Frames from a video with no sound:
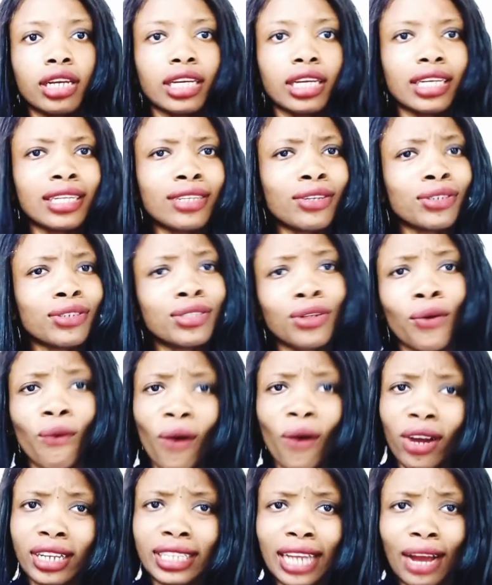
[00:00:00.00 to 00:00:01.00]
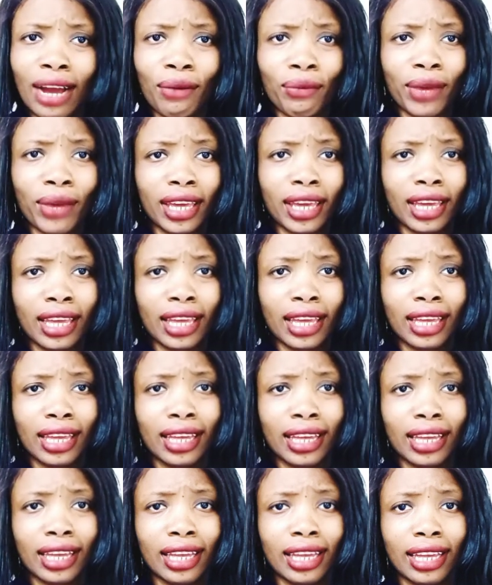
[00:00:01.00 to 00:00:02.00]
It does not work that way.
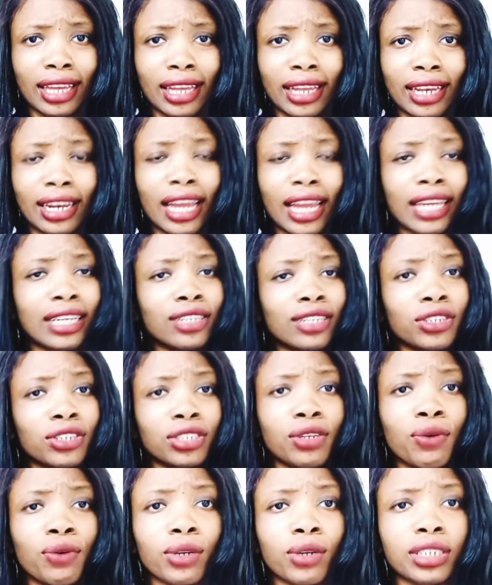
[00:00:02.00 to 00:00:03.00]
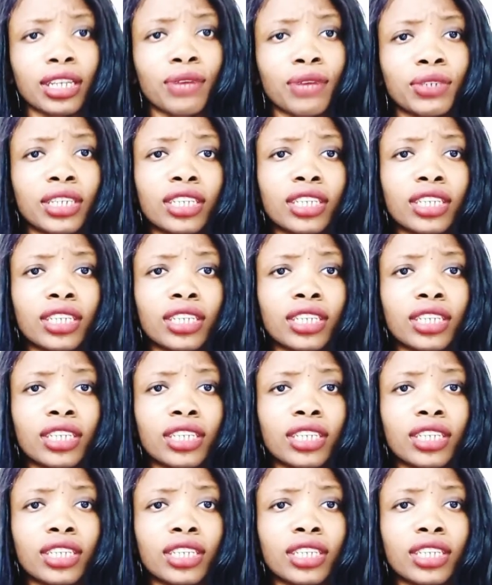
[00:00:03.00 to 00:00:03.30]
Like, it does not work that way.